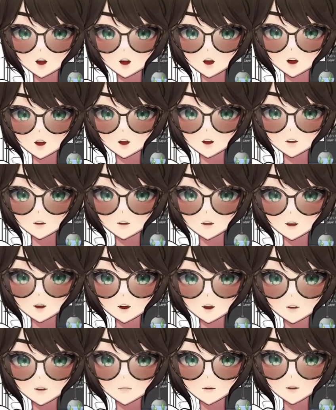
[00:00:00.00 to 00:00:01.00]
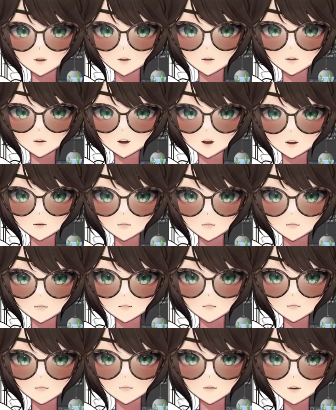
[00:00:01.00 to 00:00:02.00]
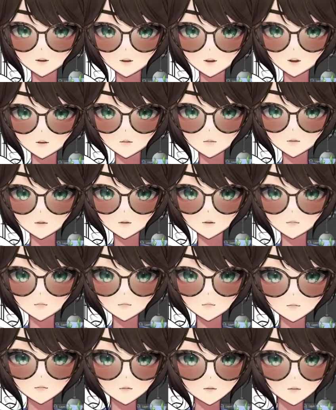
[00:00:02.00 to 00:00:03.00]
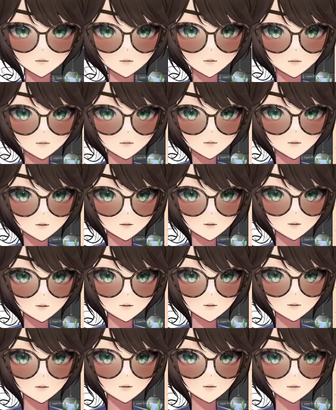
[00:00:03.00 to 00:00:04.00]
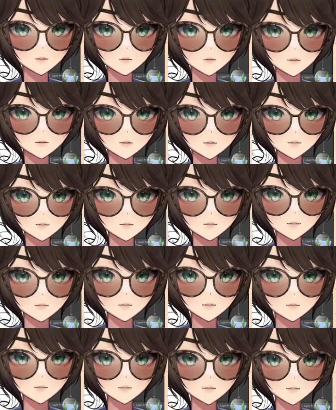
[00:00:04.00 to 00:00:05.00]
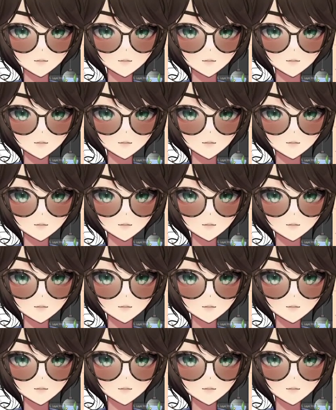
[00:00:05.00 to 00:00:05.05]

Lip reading: One day Shuckle will have his glory and have a regional form. One day. He deserves it.